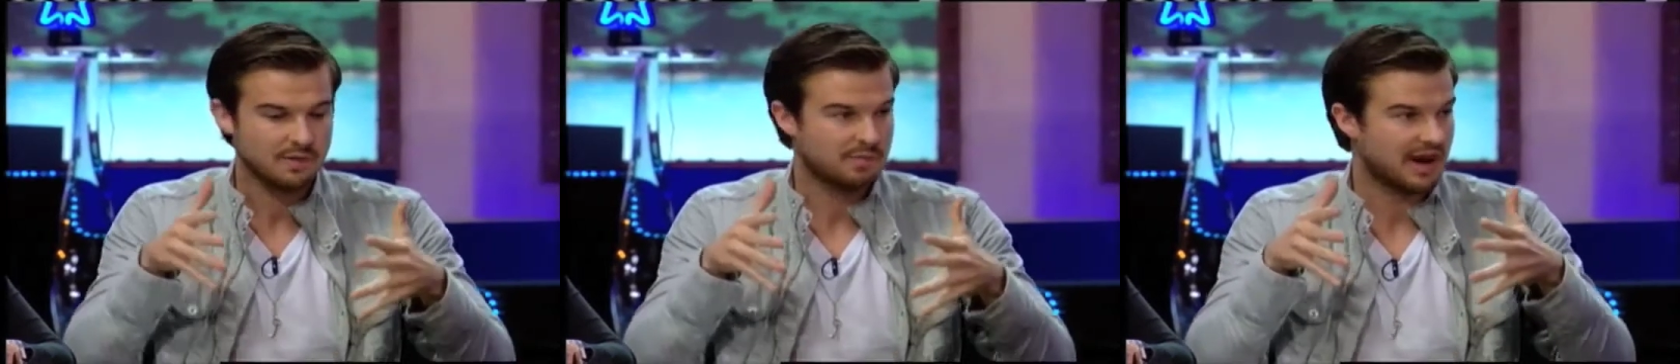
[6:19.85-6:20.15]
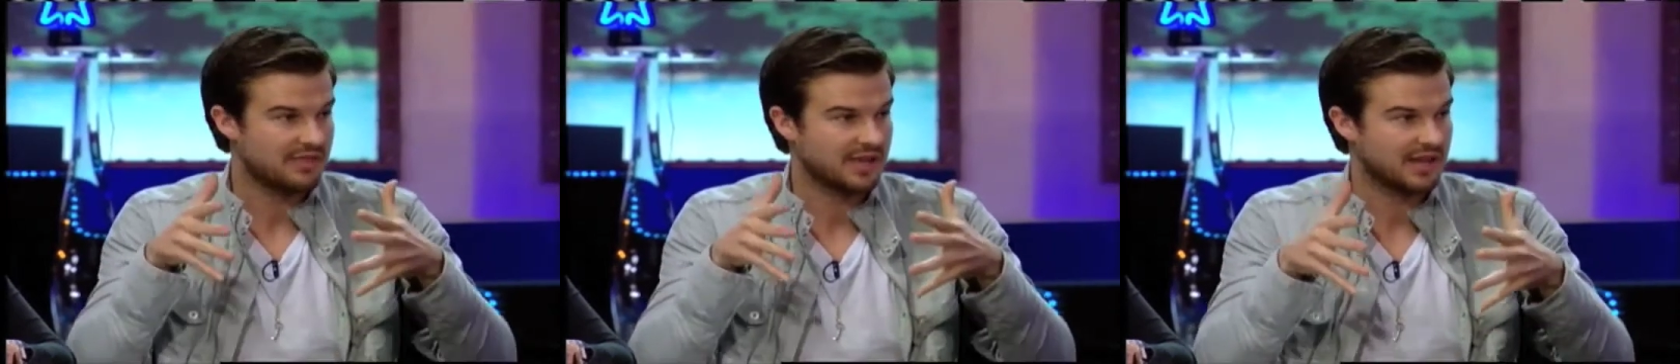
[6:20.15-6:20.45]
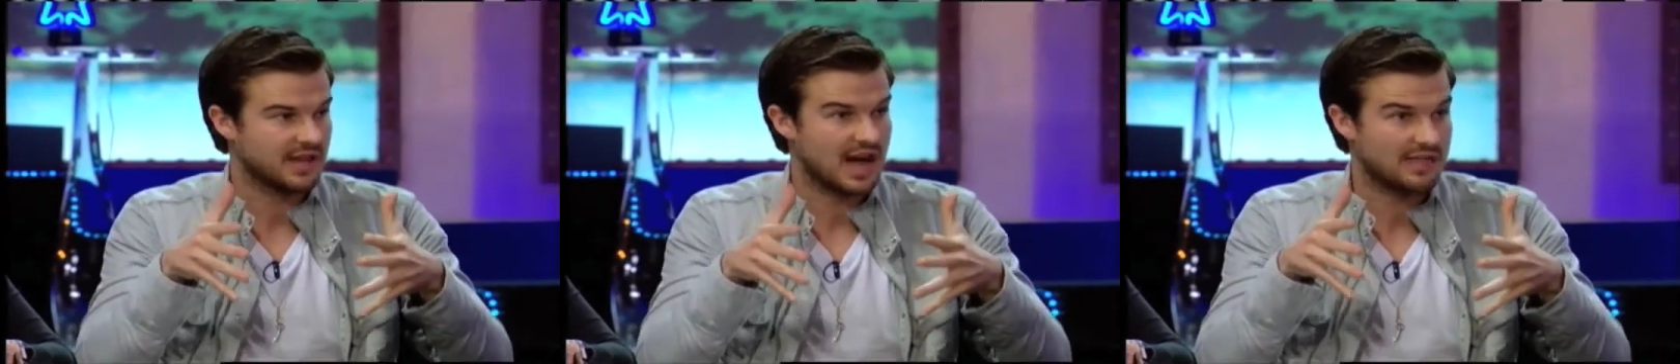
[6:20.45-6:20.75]
but I think
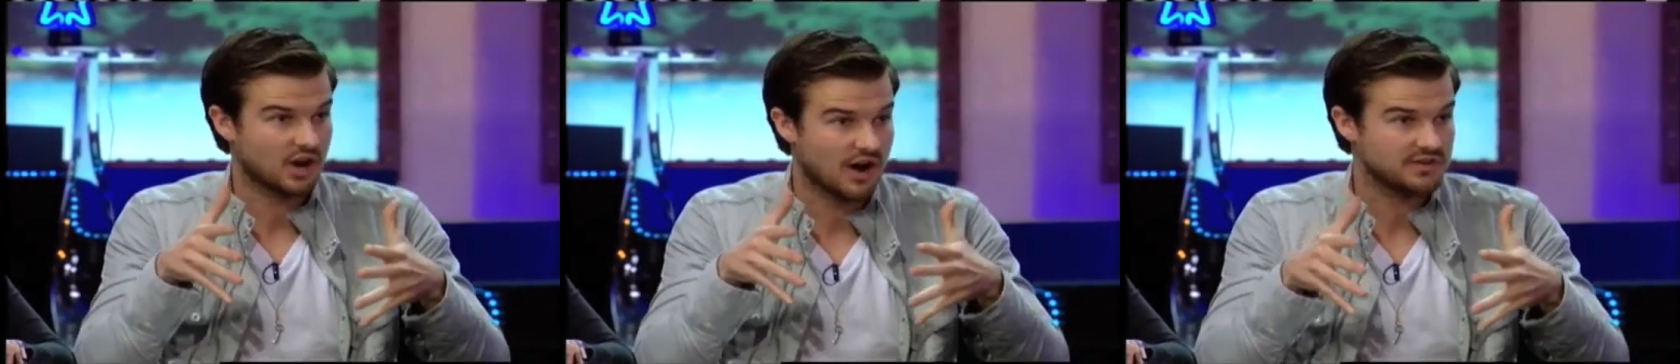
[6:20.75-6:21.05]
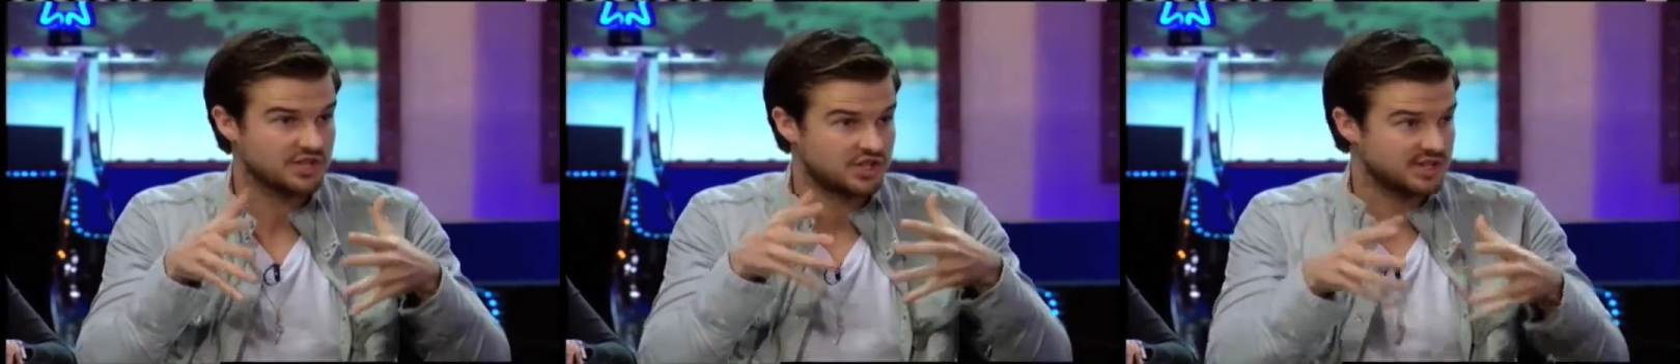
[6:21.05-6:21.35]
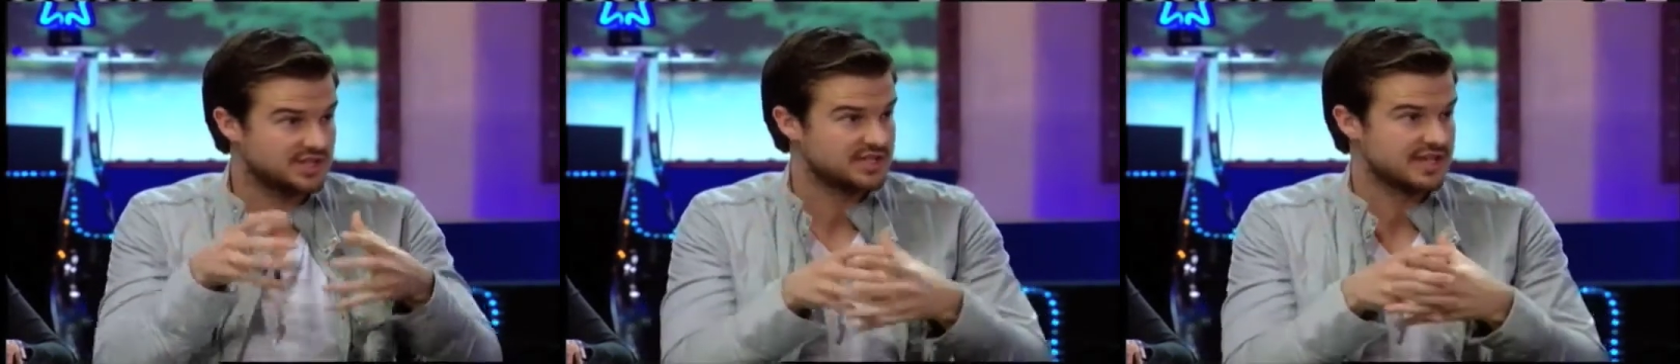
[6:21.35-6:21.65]
it, I think obviously
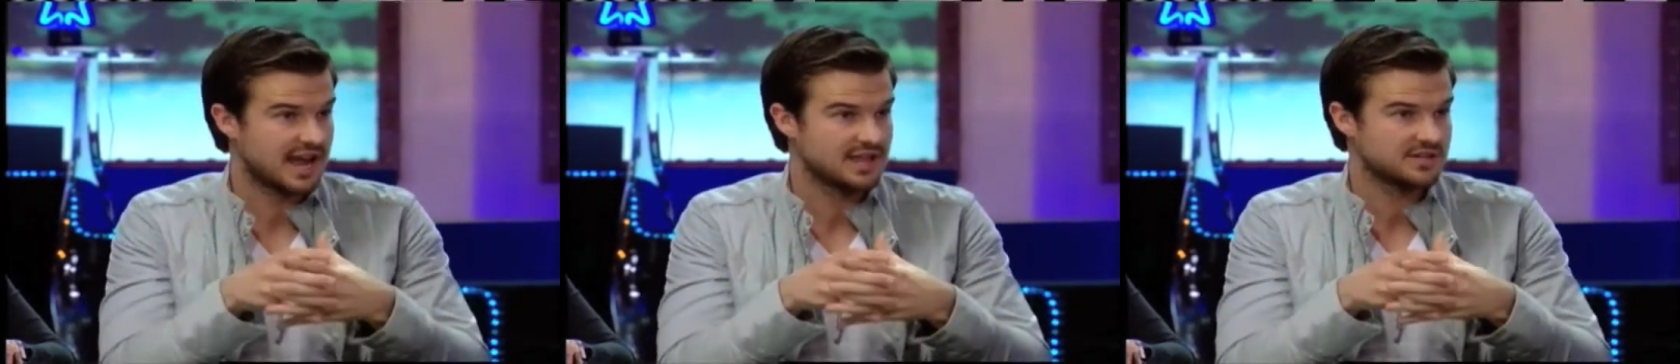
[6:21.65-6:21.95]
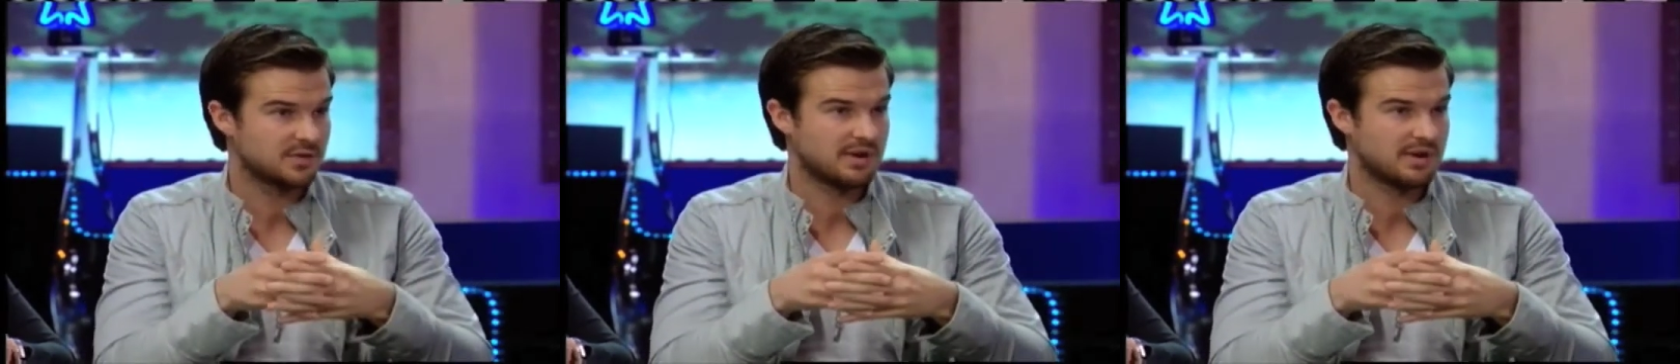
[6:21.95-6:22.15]
Jesus is the answer,